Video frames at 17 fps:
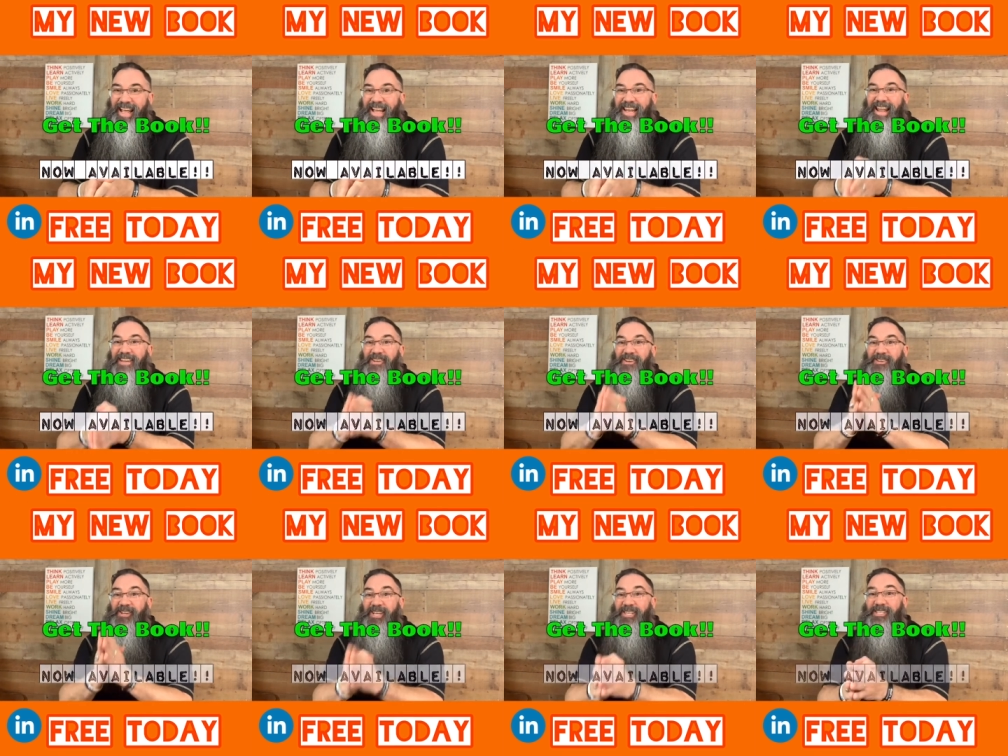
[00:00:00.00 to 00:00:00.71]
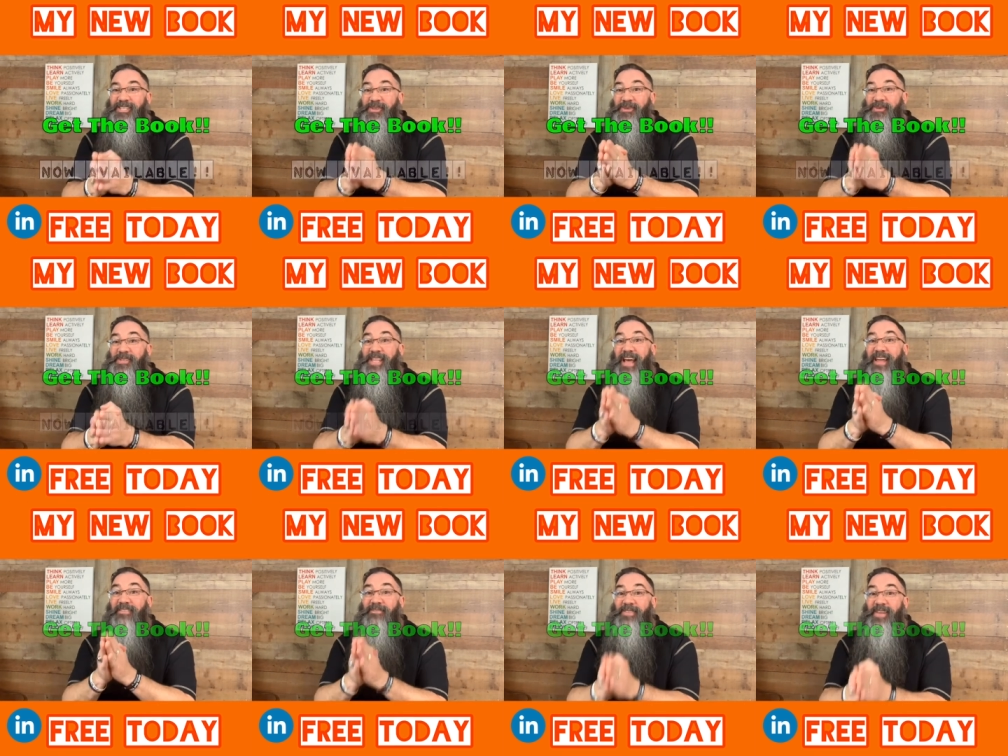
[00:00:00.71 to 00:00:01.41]
Now, you just use
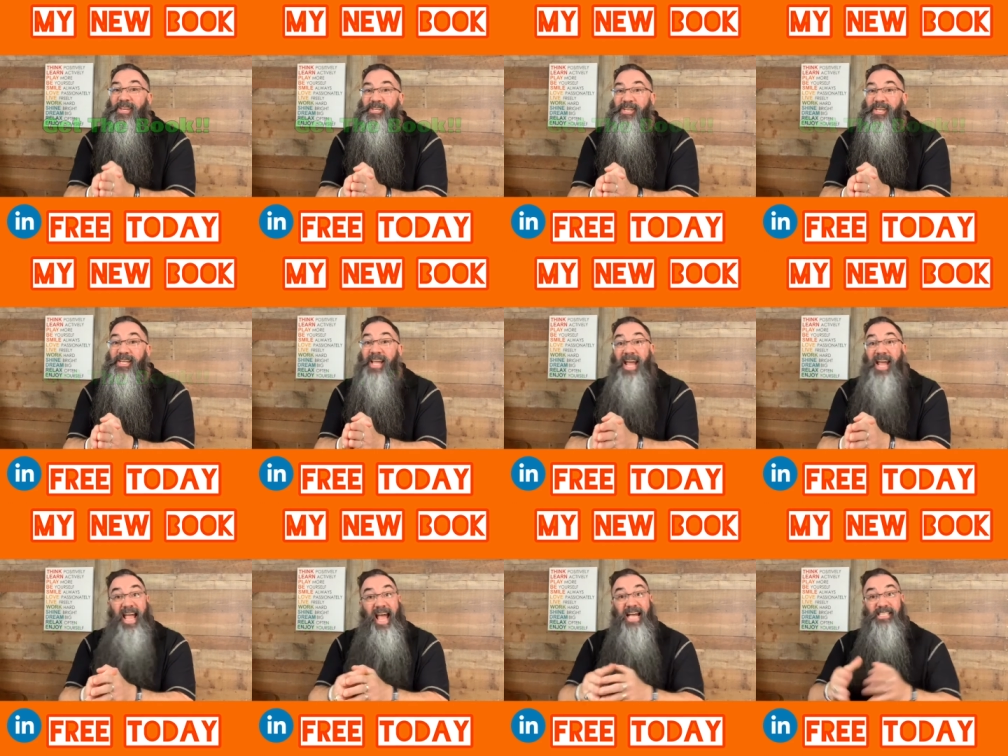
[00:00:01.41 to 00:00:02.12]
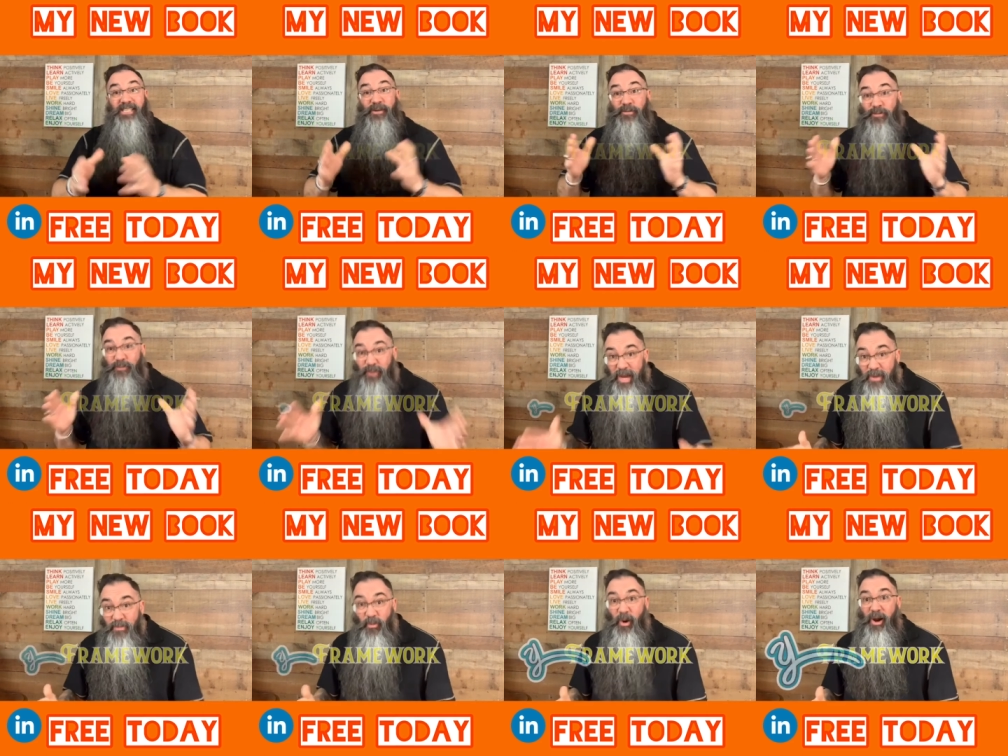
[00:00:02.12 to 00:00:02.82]
that vision as a
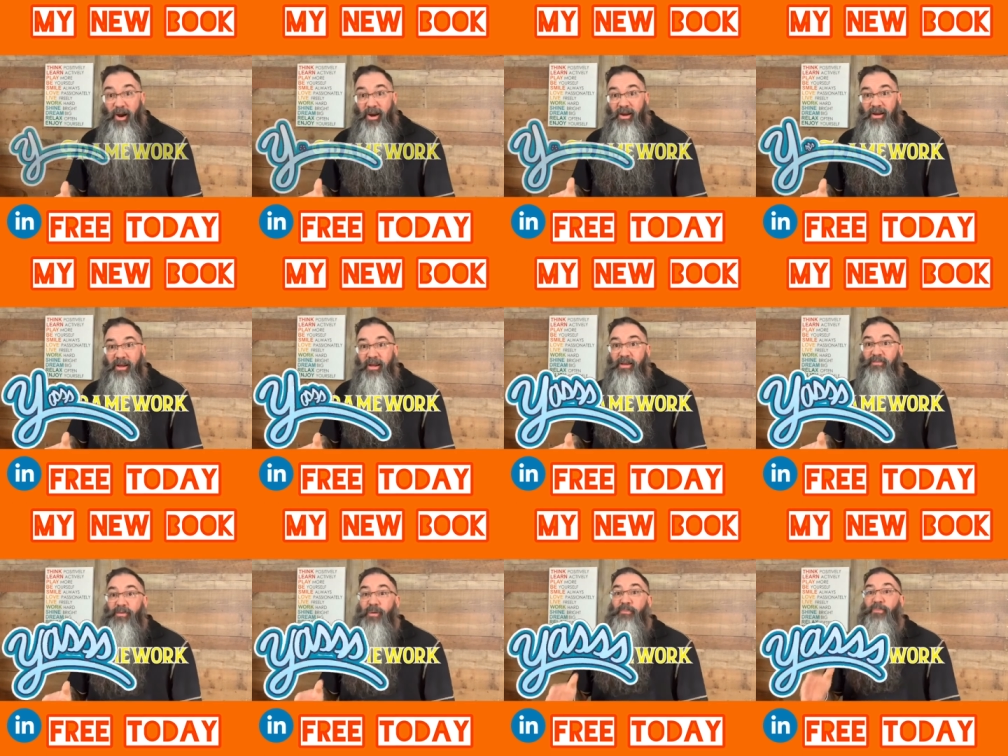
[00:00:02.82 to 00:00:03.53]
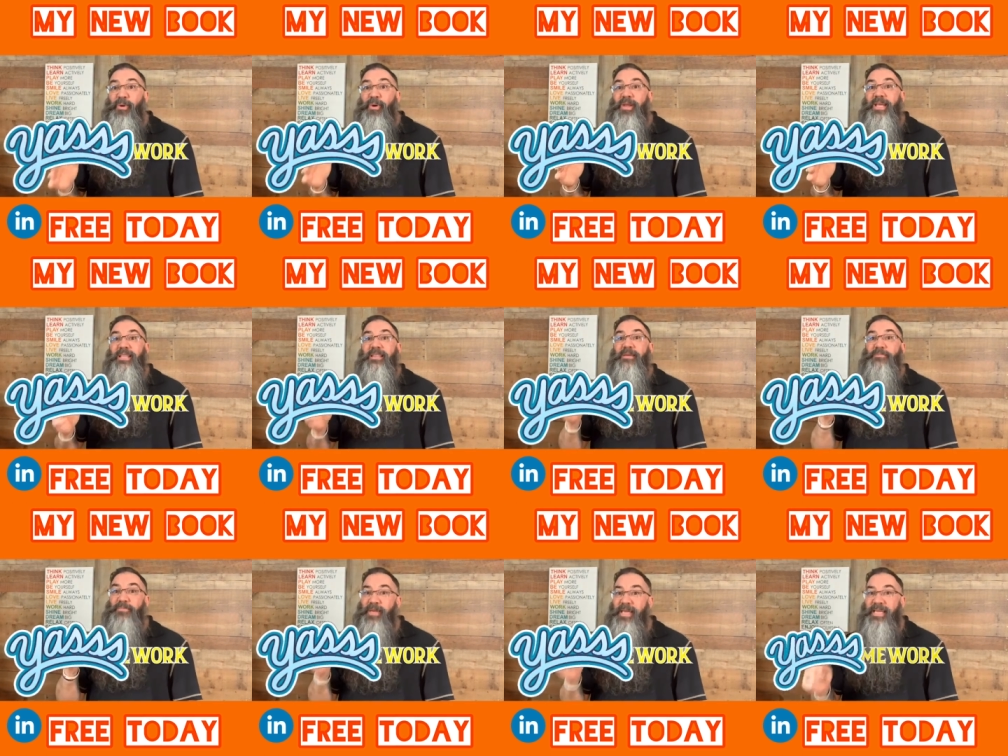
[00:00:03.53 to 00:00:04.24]
framework for putting the
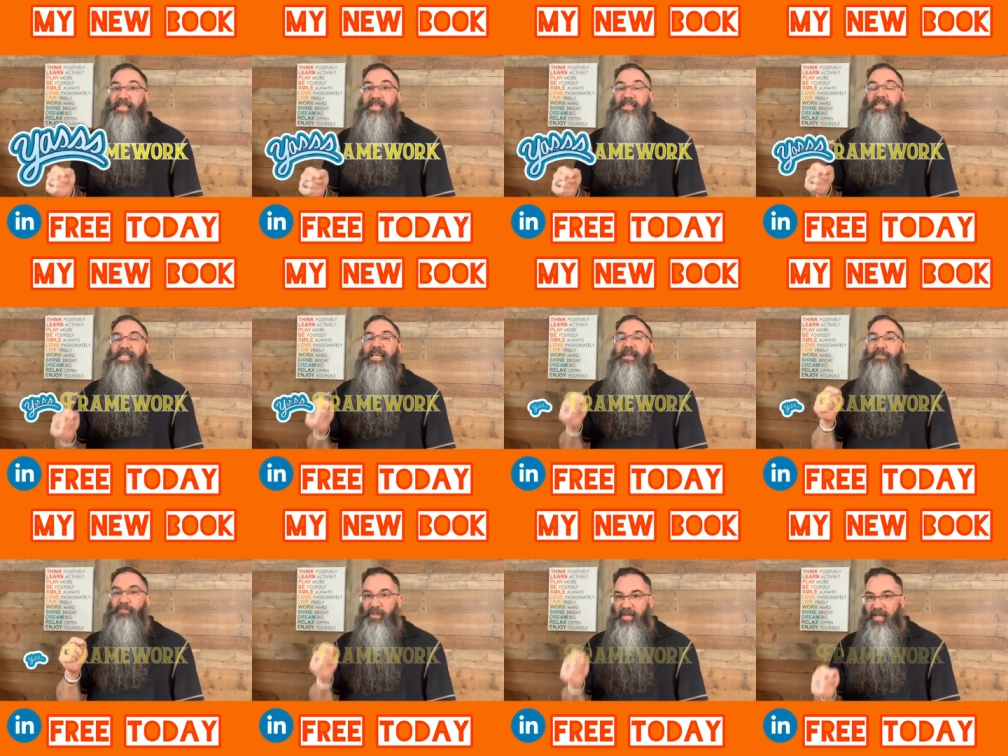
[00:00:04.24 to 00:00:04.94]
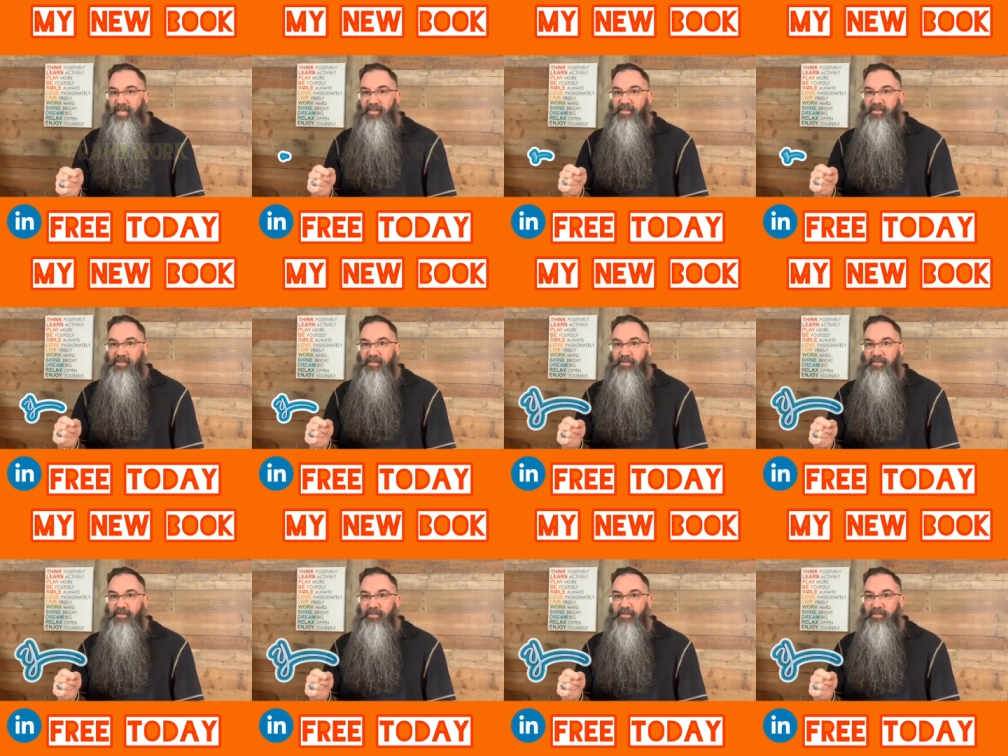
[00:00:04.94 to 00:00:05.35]
pieces in place.